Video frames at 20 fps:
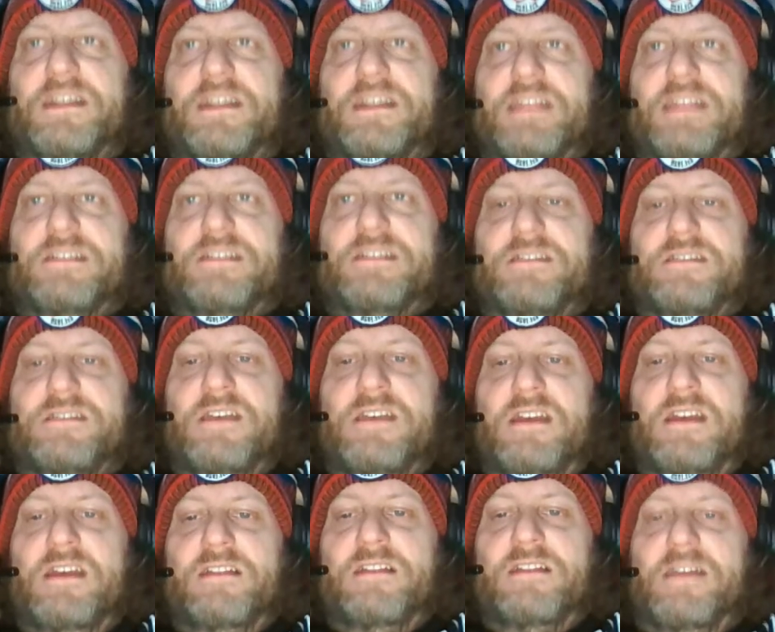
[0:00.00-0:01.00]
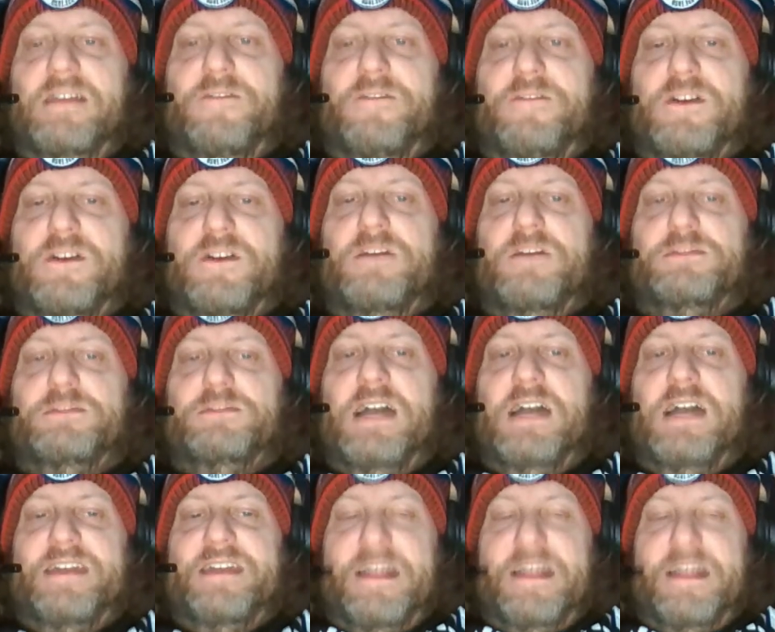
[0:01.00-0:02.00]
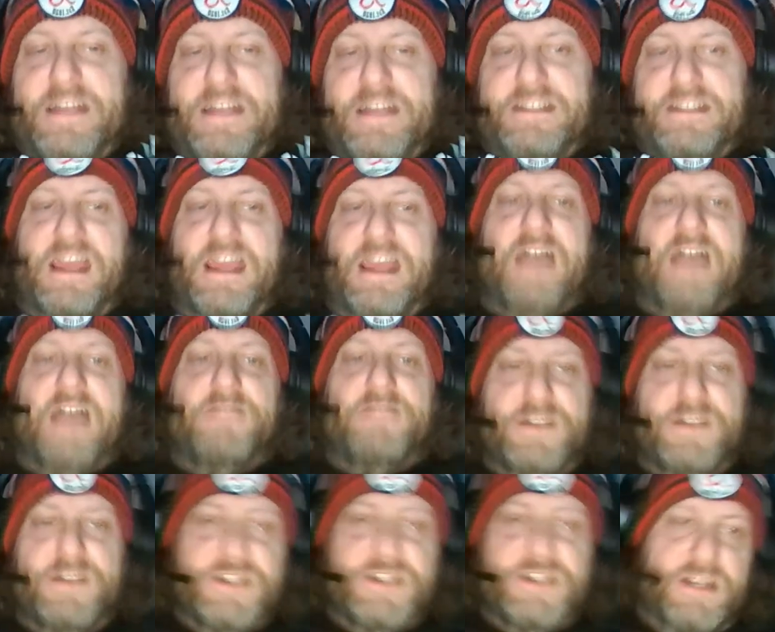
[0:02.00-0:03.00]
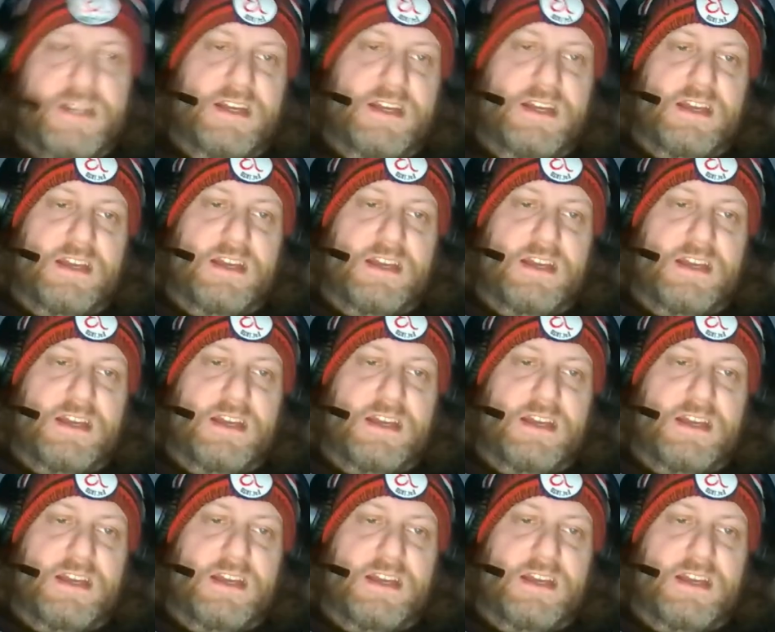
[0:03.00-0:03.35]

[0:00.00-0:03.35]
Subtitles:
That's for a good play. That's the average.